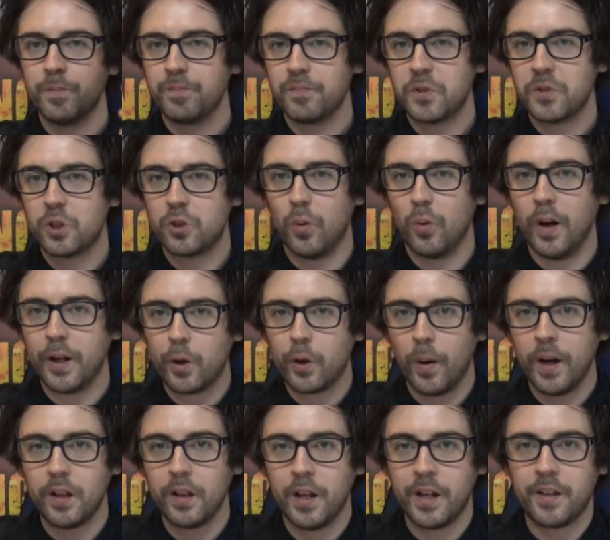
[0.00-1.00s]
So I
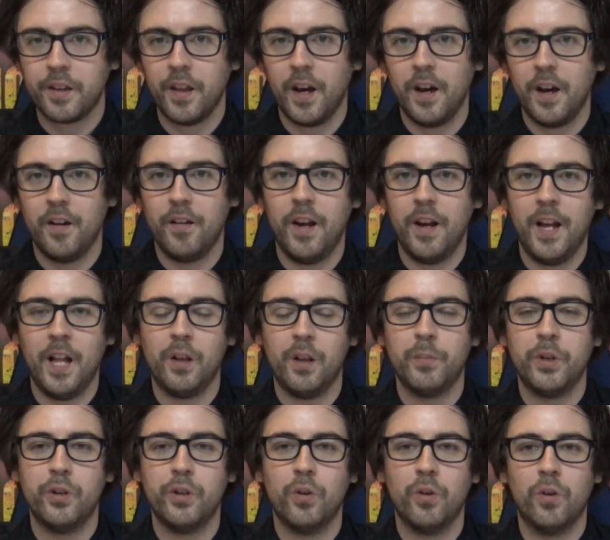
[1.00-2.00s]
quite like that
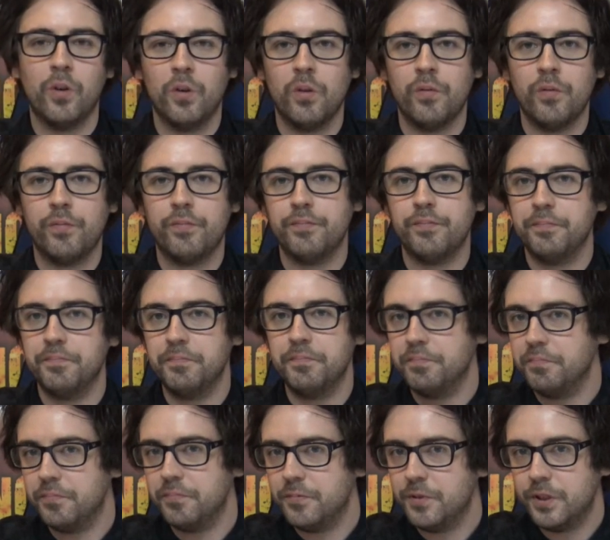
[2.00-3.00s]
element of
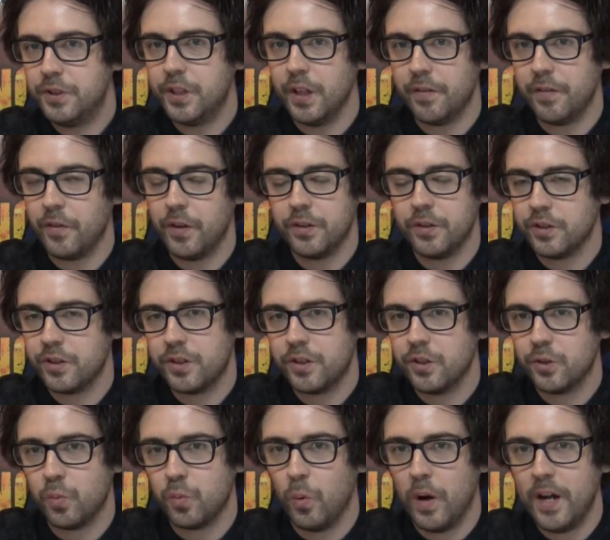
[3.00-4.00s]
difference
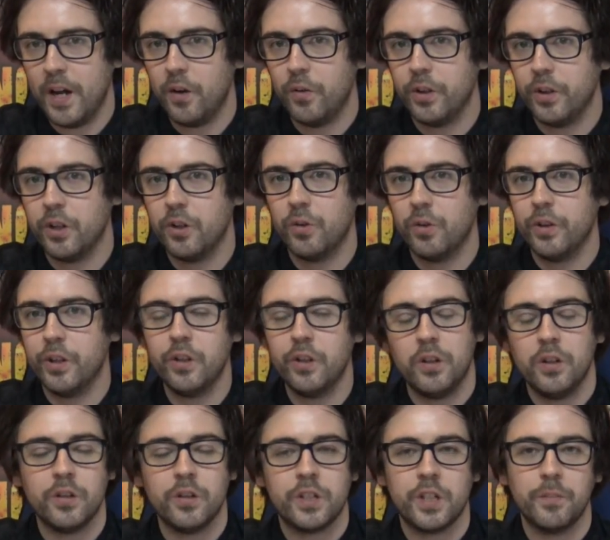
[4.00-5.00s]
as well. You know,
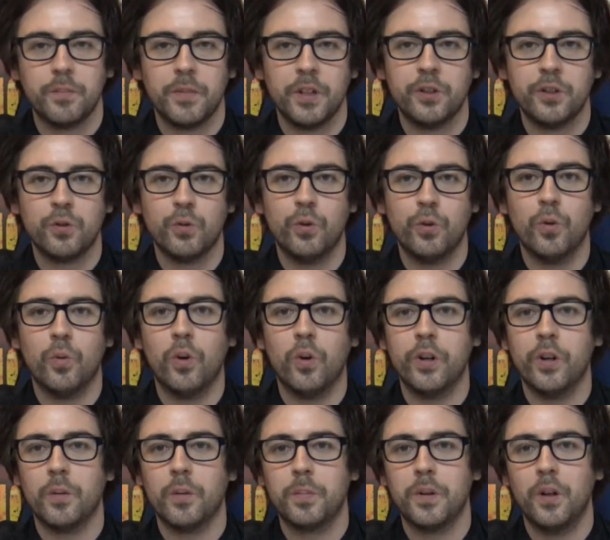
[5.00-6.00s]
you simply don't know what
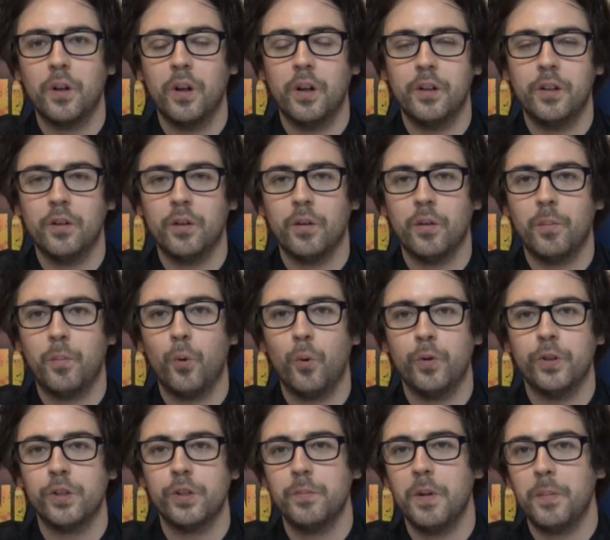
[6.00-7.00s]
your
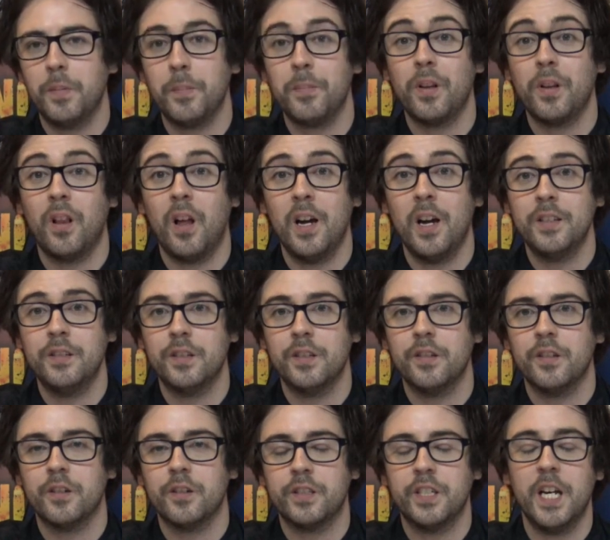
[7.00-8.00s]
opponent's maybe planned in
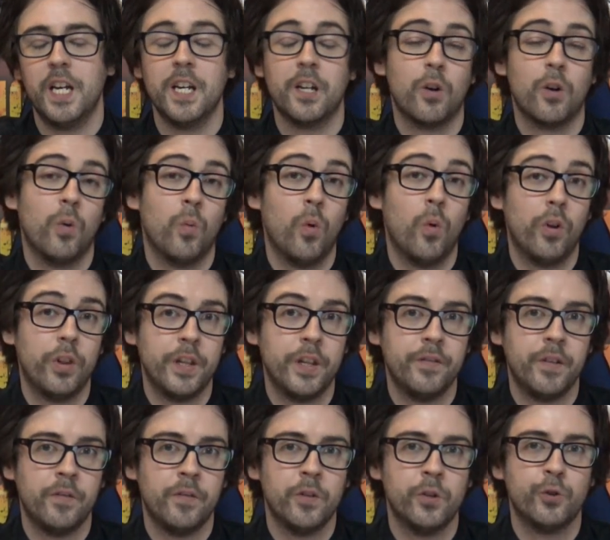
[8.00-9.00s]
their deck or what
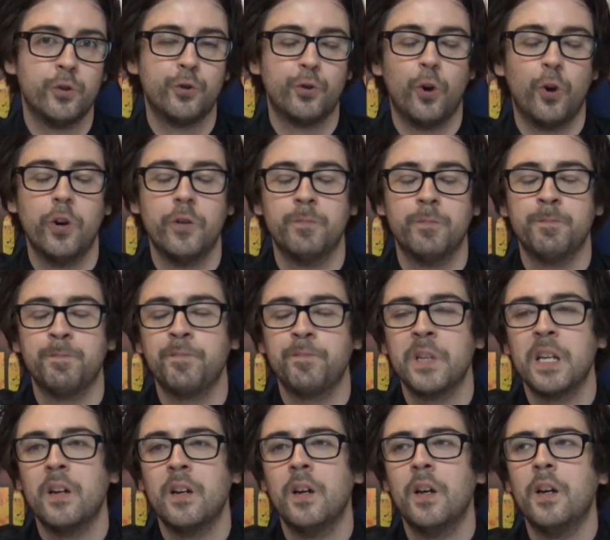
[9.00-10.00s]
they've even drawn.
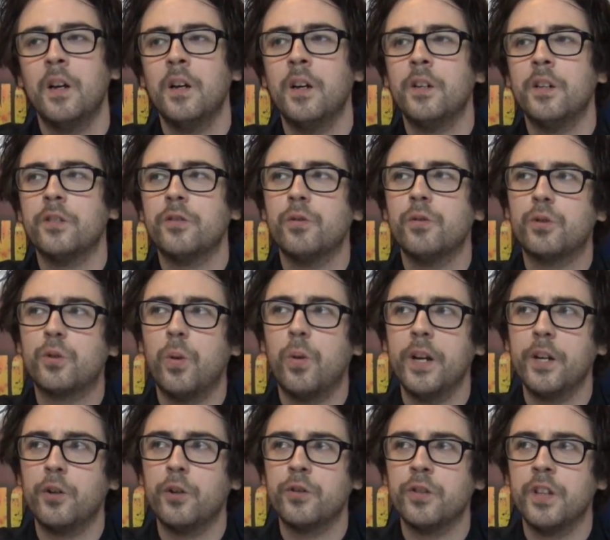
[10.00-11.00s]
So it's
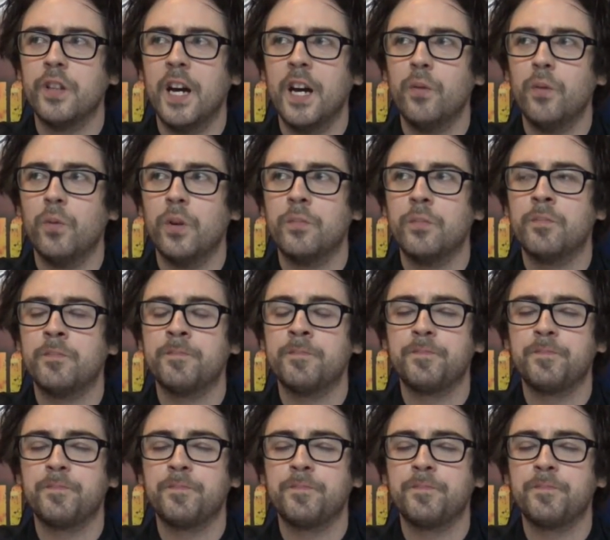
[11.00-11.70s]
quite good on that one.